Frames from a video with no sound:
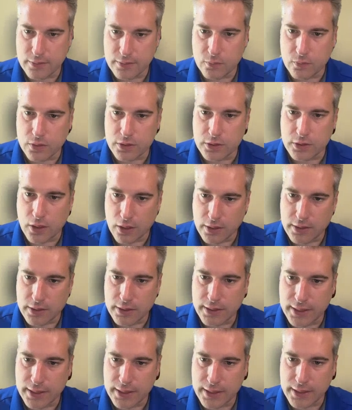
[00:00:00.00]
that we're starting to
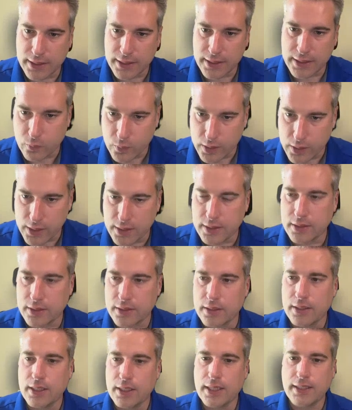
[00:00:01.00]
get a week.
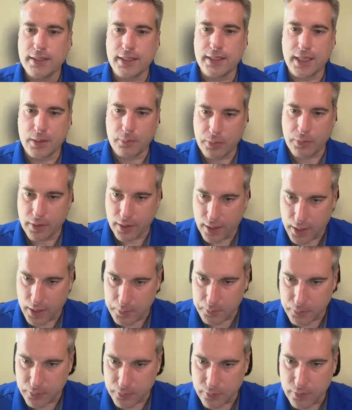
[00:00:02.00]
Keep it
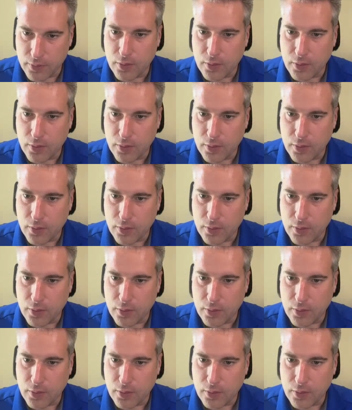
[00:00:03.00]
up.